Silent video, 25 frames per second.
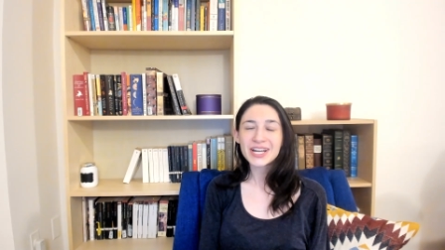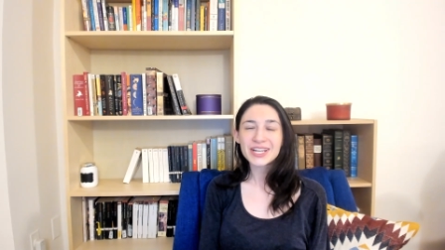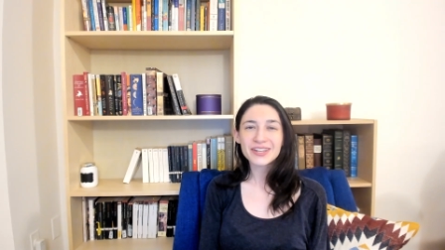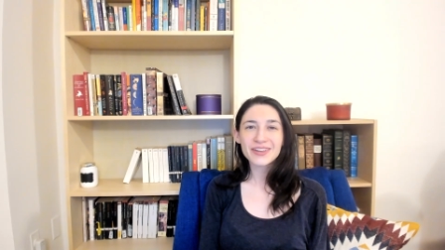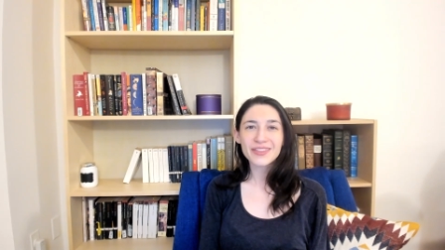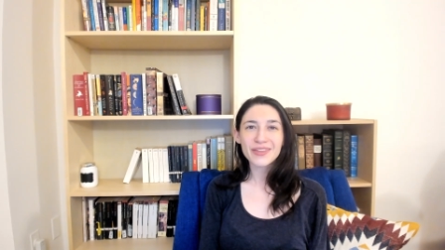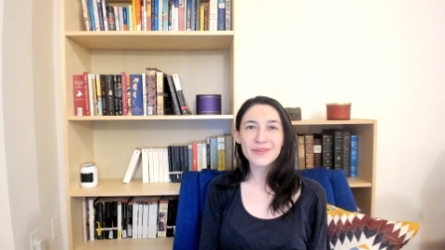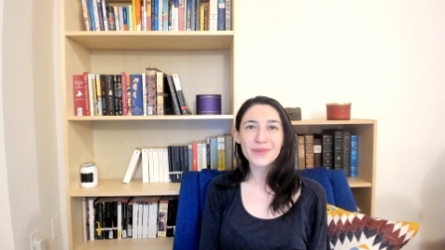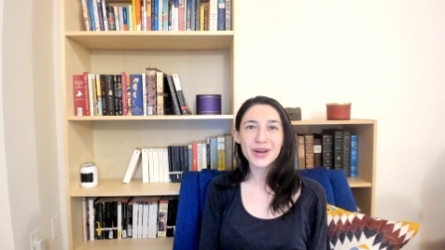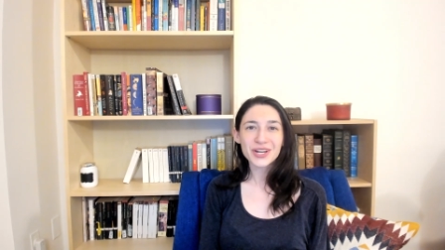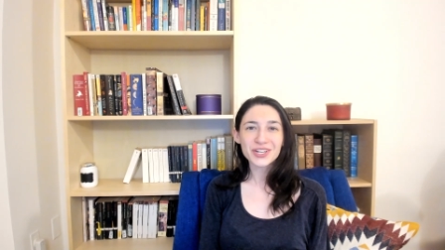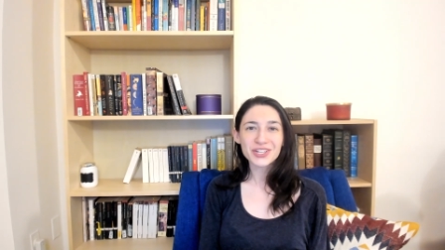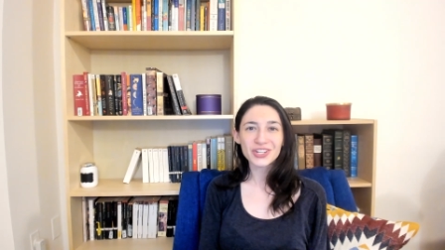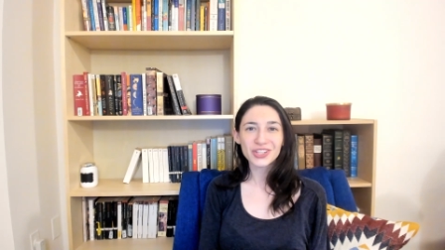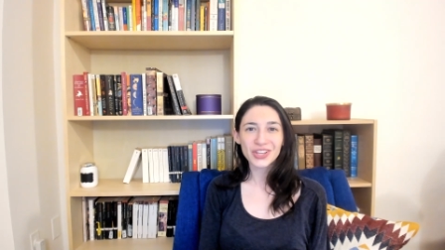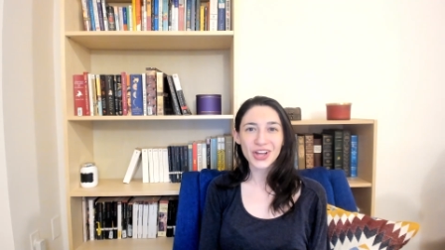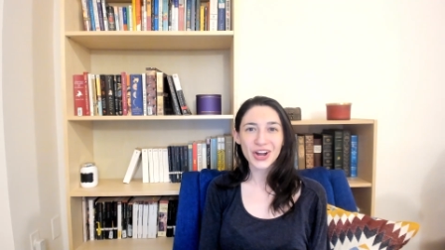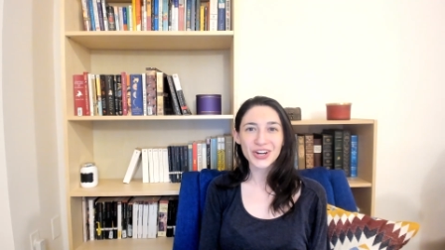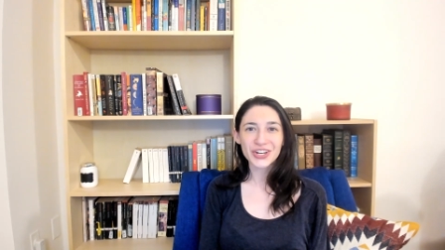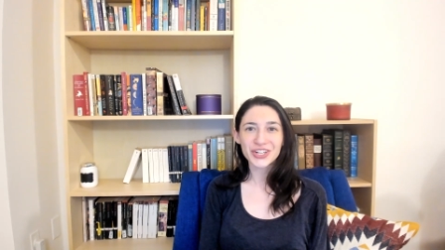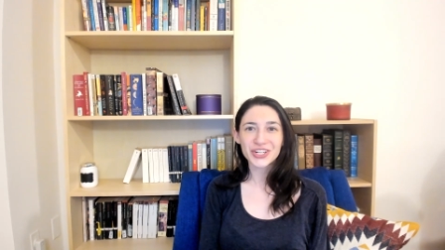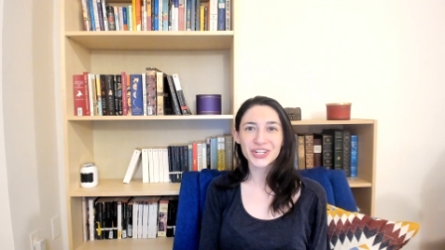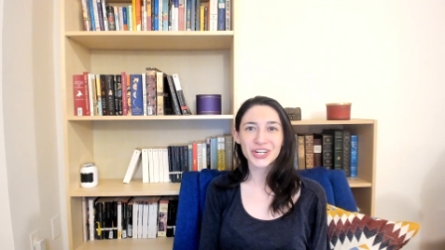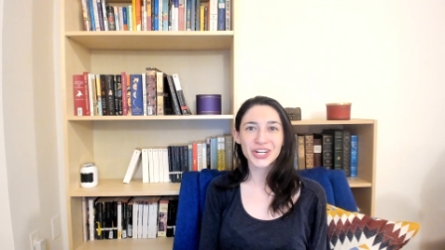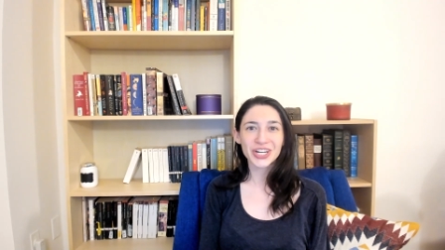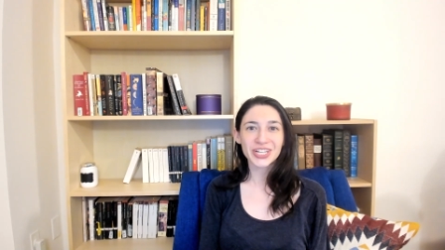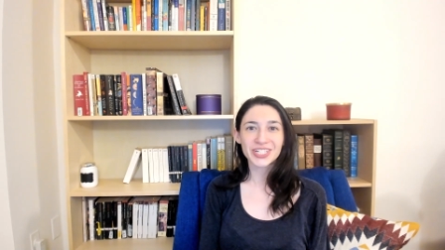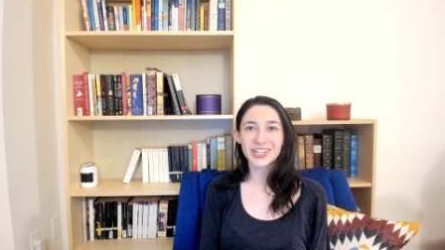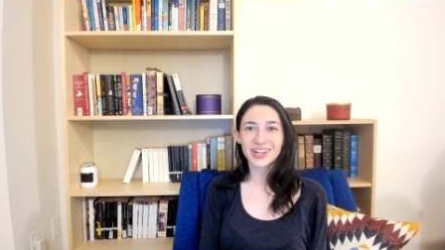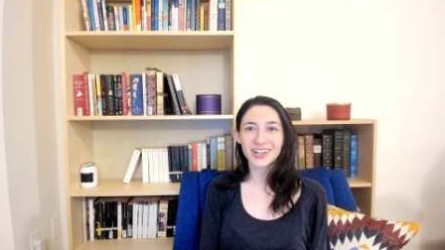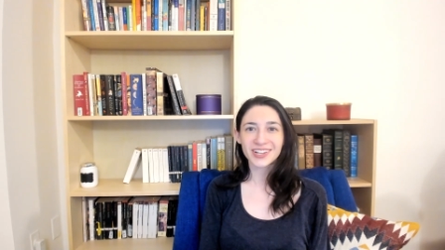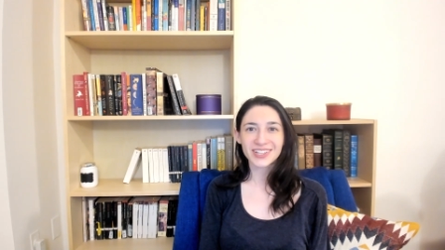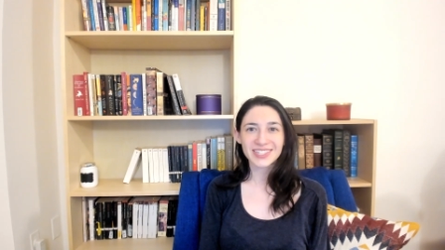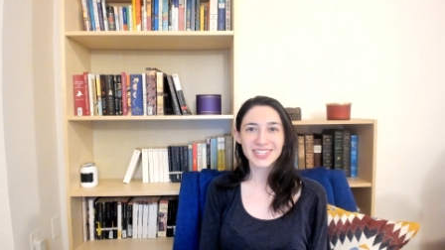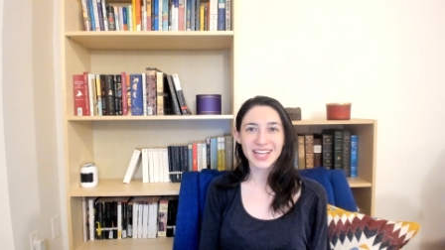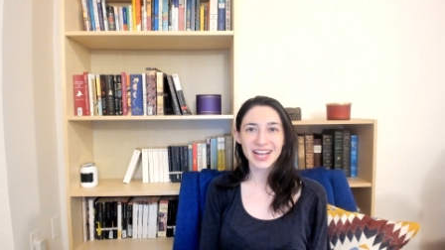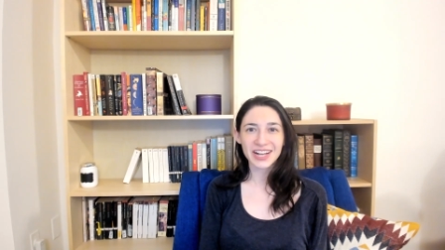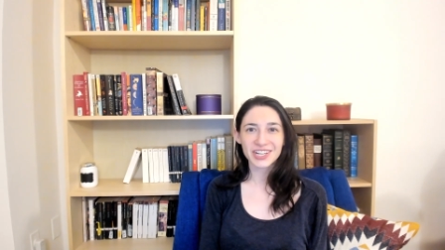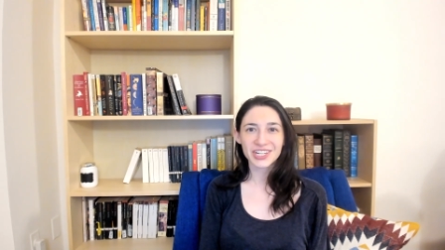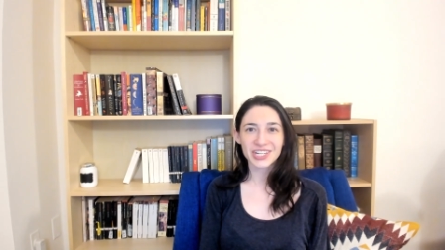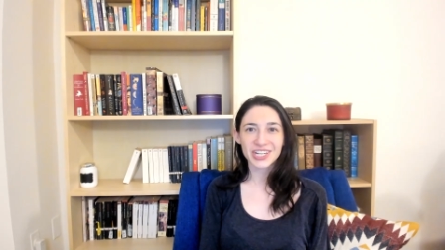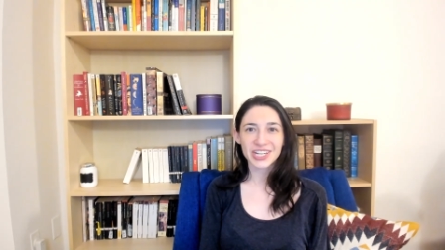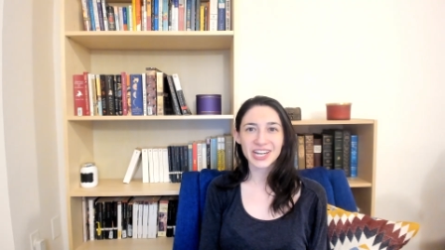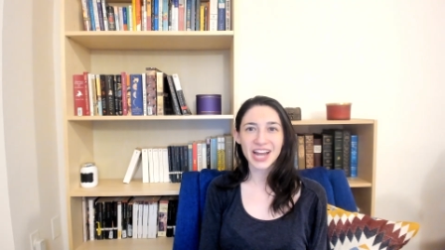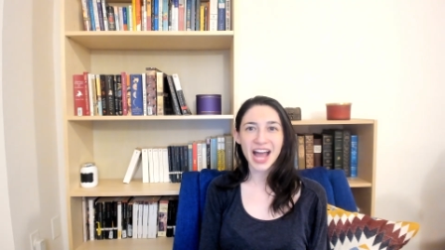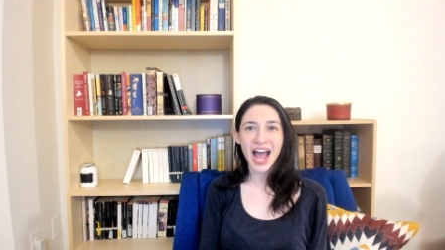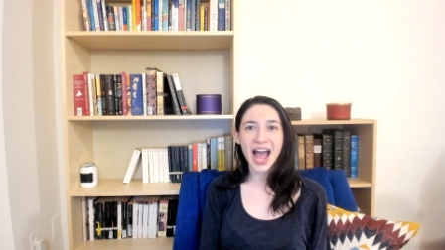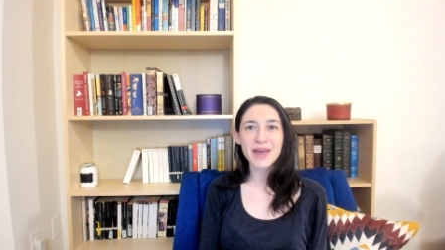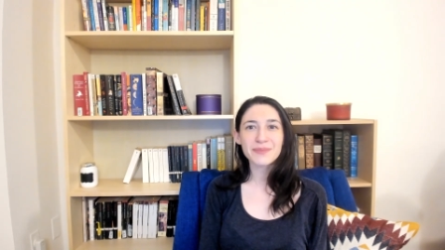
to the much larger adult section,